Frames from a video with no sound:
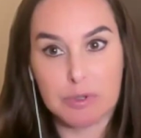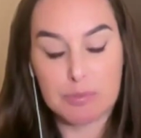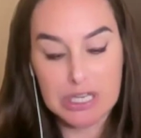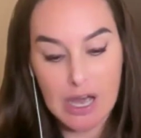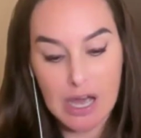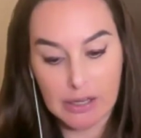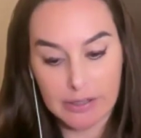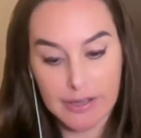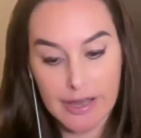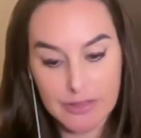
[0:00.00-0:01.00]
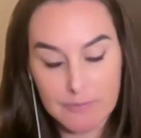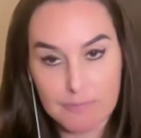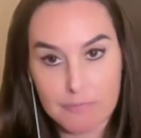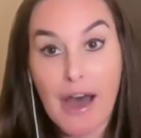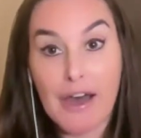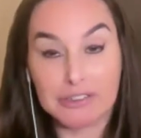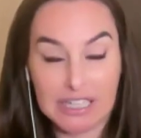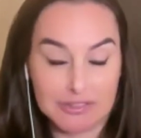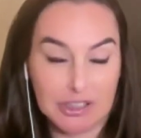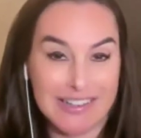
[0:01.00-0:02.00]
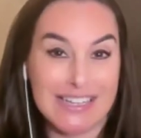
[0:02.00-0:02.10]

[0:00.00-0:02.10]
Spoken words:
would be at the model level.